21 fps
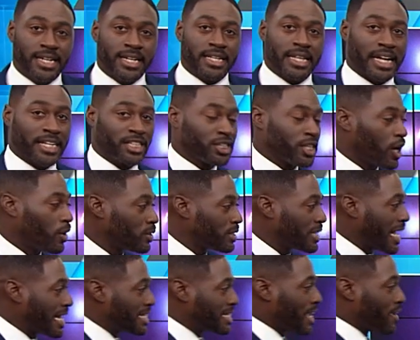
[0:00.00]
That show is
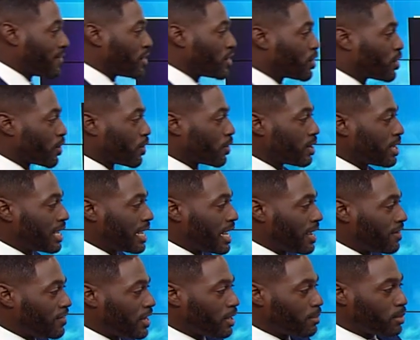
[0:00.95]
at 7:30
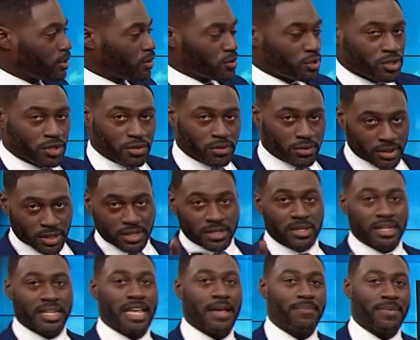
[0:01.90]
evening news. You can
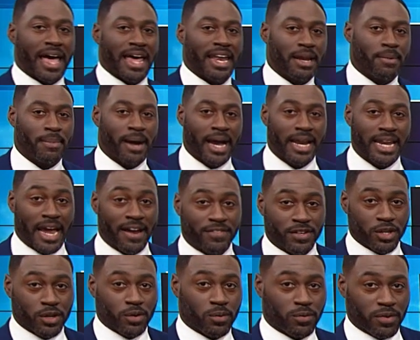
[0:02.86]
keep that in mind
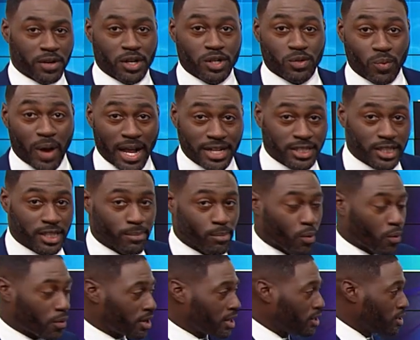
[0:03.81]
after you finish watching the
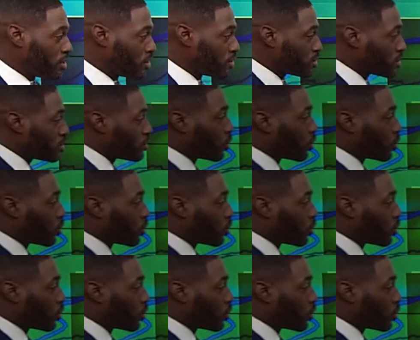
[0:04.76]
morning news.